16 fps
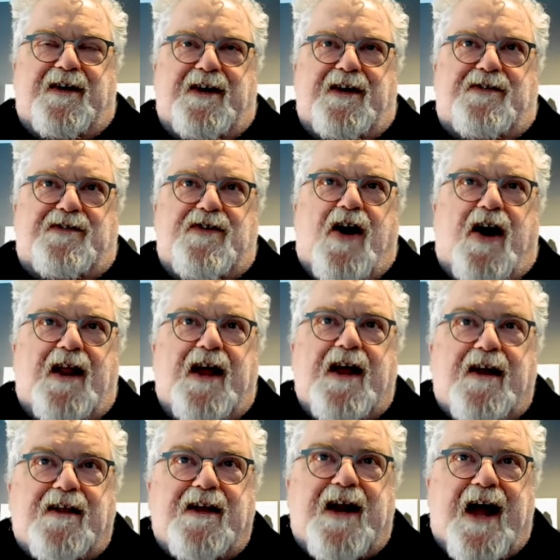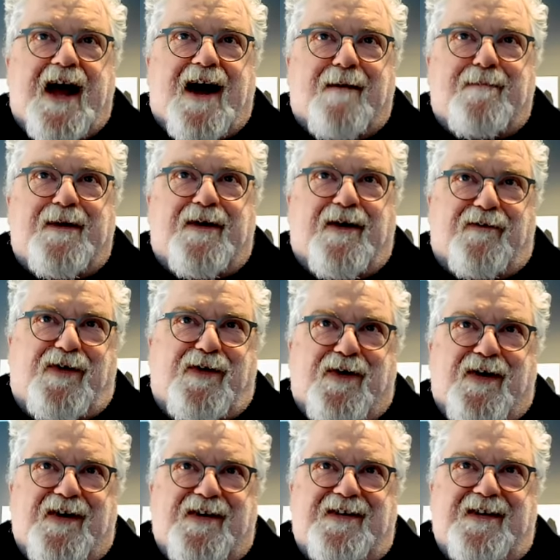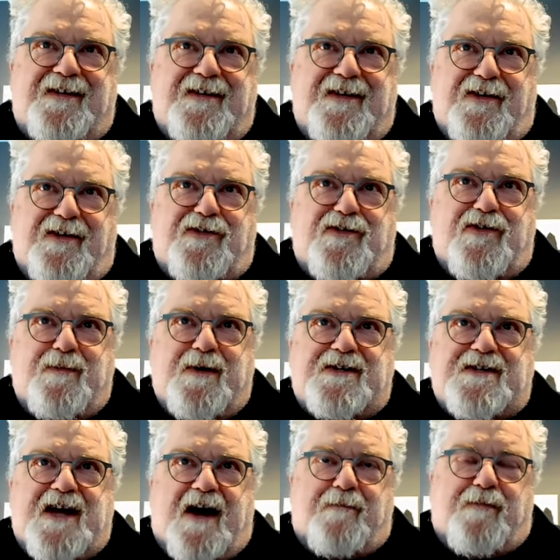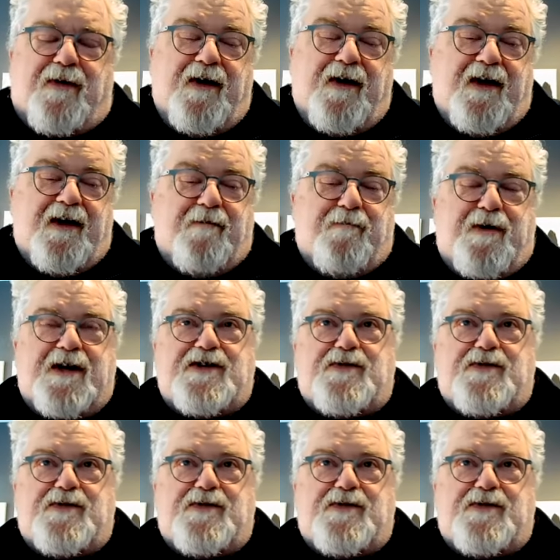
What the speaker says: It's not likely to happen, of course. It's an extreme example, but